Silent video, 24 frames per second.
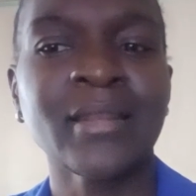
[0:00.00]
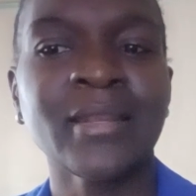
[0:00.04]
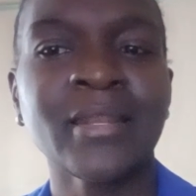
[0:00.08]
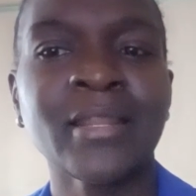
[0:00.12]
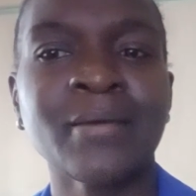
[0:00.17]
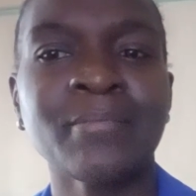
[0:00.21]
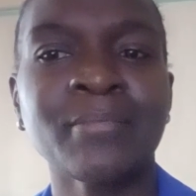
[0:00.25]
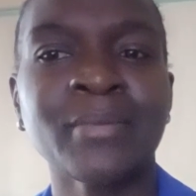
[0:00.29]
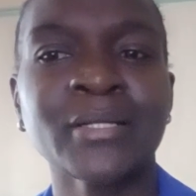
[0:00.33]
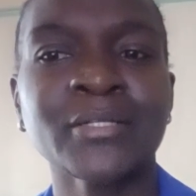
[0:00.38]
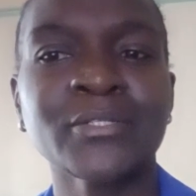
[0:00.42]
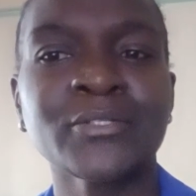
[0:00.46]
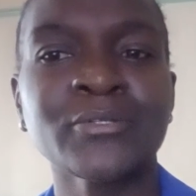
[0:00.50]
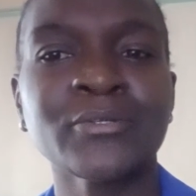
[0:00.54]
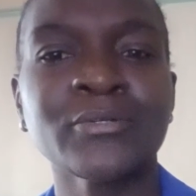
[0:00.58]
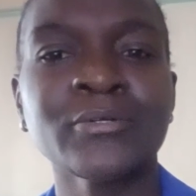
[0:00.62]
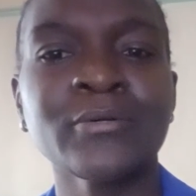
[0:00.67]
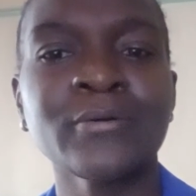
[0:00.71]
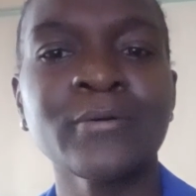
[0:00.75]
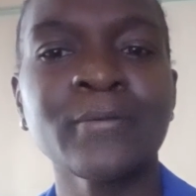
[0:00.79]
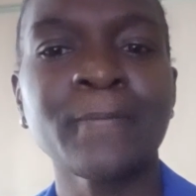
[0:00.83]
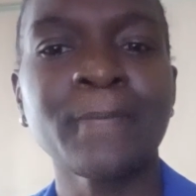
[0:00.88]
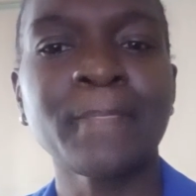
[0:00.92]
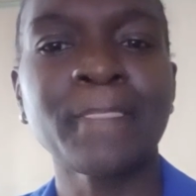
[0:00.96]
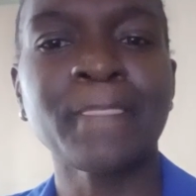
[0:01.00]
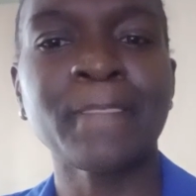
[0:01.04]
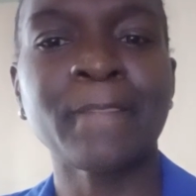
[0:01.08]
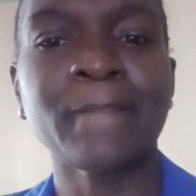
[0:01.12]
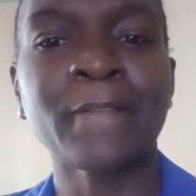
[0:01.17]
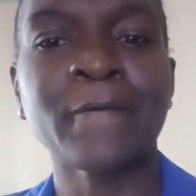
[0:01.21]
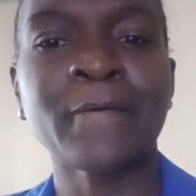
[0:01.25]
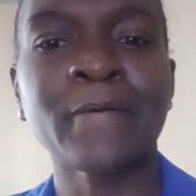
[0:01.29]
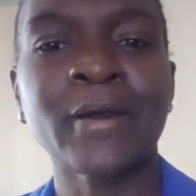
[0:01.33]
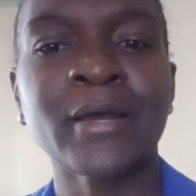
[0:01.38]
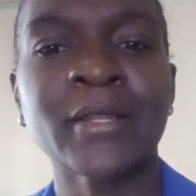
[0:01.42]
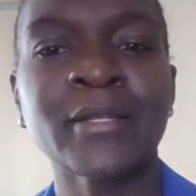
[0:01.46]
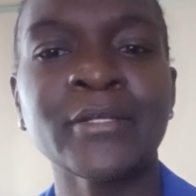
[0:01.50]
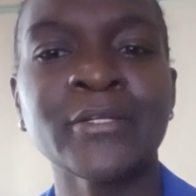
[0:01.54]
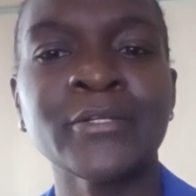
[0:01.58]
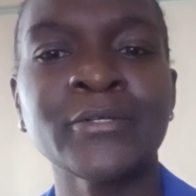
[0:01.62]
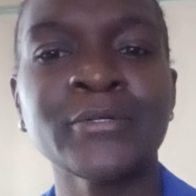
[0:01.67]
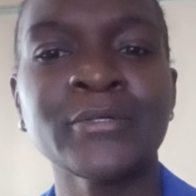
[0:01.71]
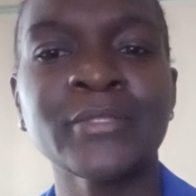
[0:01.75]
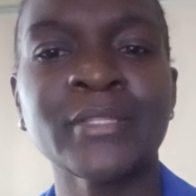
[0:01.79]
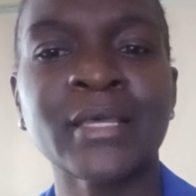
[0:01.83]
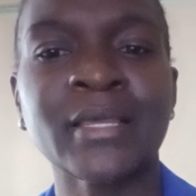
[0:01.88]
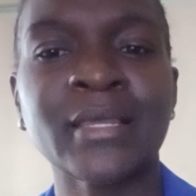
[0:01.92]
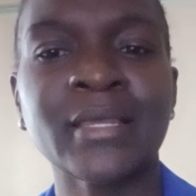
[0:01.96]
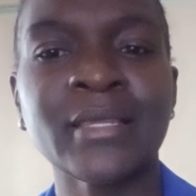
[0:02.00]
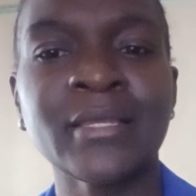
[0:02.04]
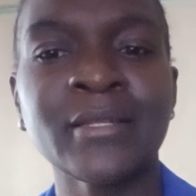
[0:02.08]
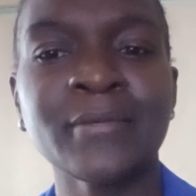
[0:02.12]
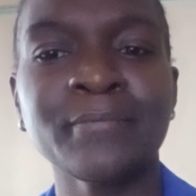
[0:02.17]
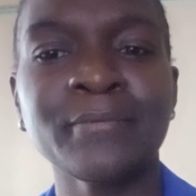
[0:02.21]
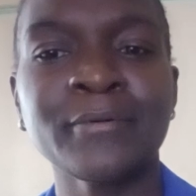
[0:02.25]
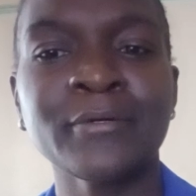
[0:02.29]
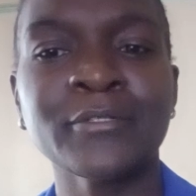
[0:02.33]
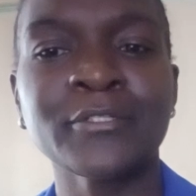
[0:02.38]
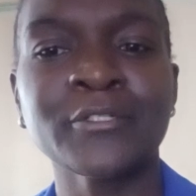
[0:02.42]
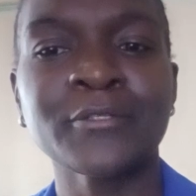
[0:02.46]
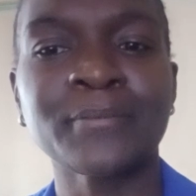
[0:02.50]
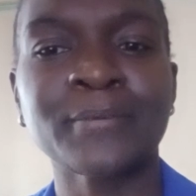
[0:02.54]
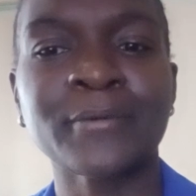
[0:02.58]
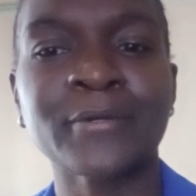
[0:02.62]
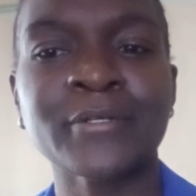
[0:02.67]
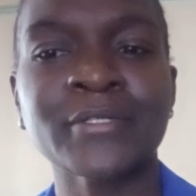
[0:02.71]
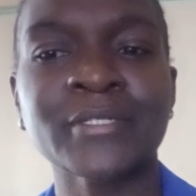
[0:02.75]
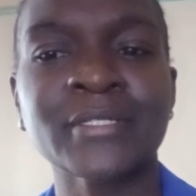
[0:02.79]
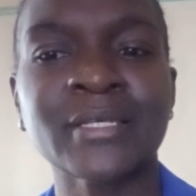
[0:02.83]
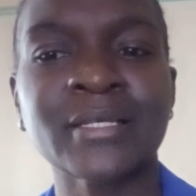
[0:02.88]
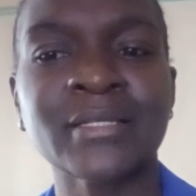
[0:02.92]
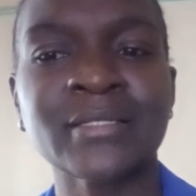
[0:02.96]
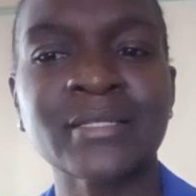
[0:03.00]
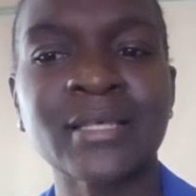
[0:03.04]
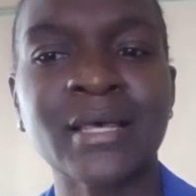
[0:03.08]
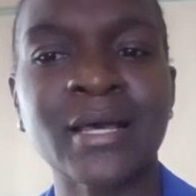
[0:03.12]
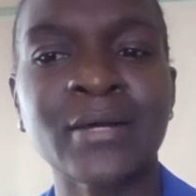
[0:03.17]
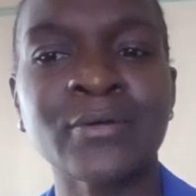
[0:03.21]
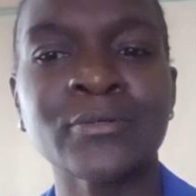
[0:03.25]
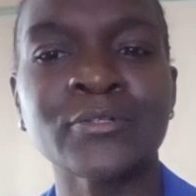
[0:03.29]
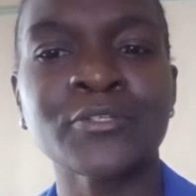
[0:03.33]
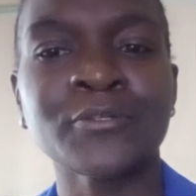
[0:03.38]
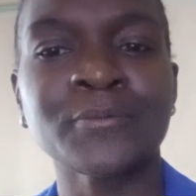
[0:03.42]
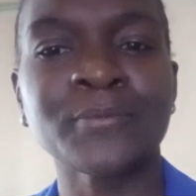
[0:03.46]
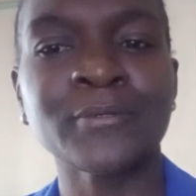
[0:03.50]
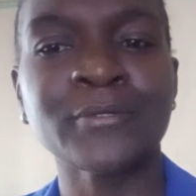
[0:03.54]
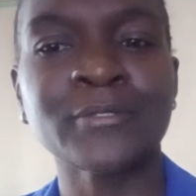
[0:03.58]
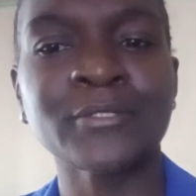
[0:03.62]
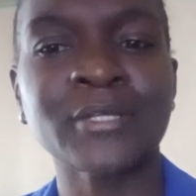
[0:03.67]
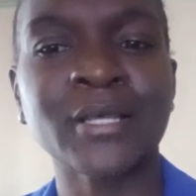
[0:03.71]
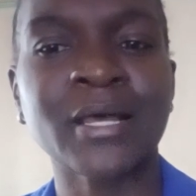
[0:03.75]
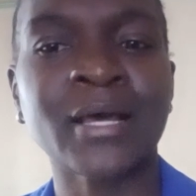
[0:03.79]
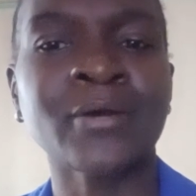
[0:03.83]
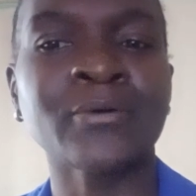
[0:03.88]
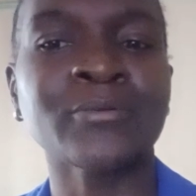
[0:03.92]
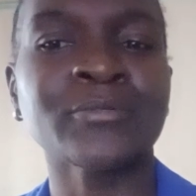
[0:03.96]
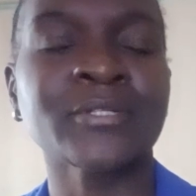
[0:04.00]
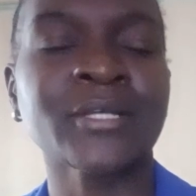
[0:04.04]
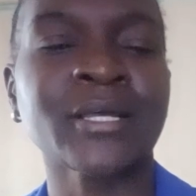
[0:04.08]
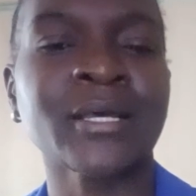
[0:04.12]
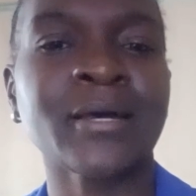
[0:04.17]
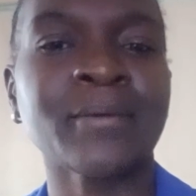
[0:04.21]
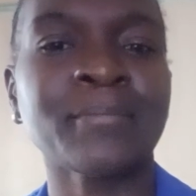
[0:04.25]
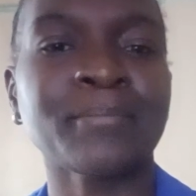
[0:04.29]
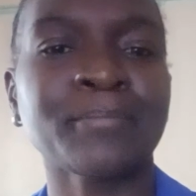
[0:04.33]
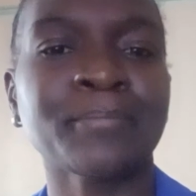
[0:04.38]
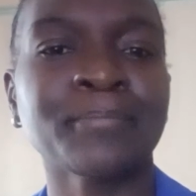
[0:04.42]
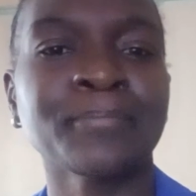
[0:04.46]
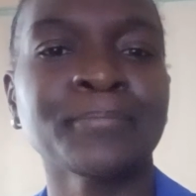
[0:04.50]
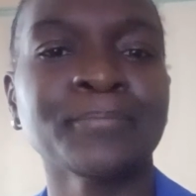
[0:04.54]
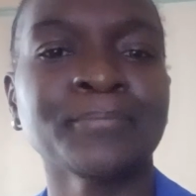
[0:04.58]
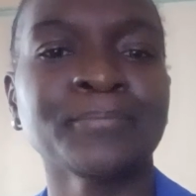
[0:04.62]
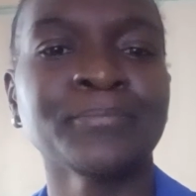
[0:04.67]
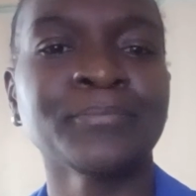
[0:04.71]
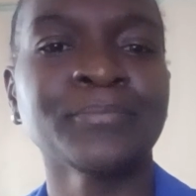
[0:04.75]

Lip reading: Number 2, you can do the input, process, output, outcome.